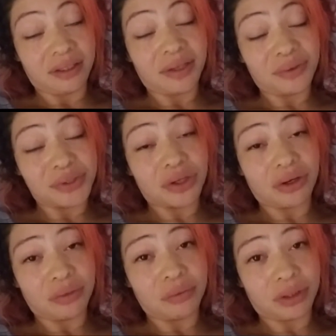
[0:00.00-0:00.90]
That was a
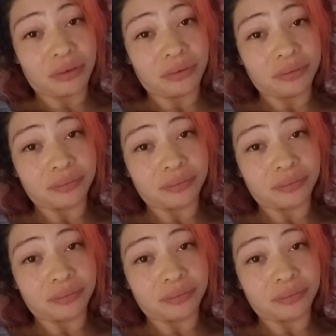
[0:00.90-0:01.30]
hard blow.